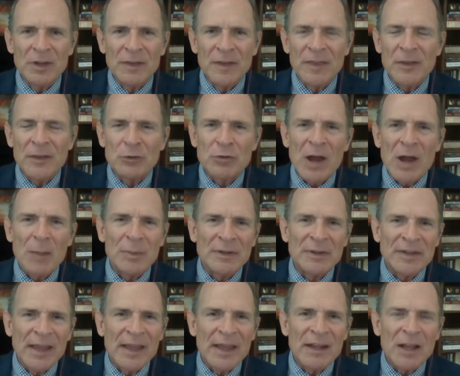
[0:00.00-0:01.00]
And then the tribe
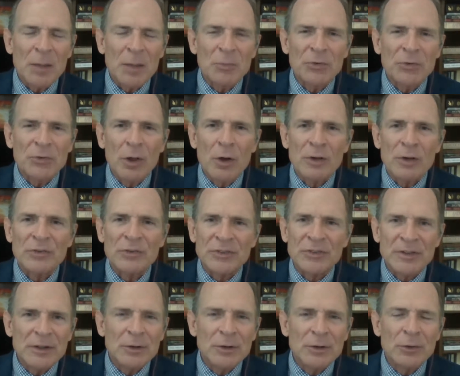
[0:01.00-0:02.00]
of Dan comes along,
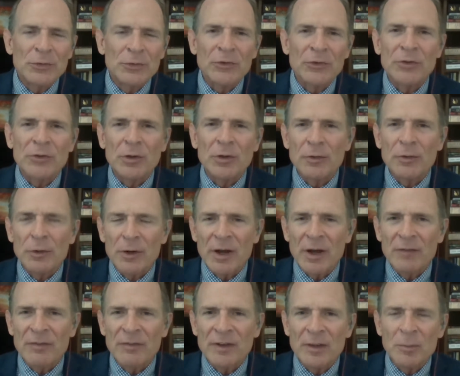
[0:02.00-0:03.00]
steals the silver
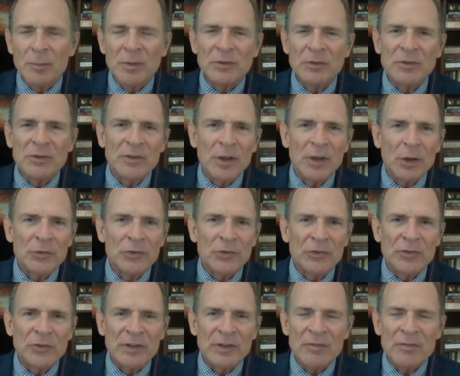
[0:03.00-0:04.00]
graven image and tells
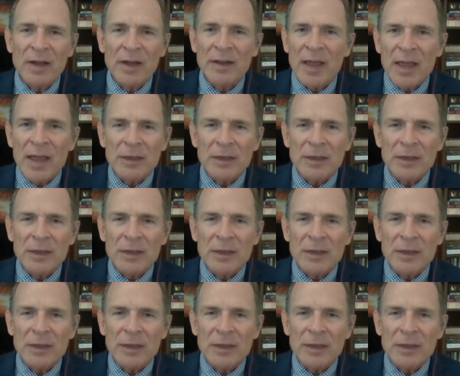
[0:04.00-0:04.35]
this Levite,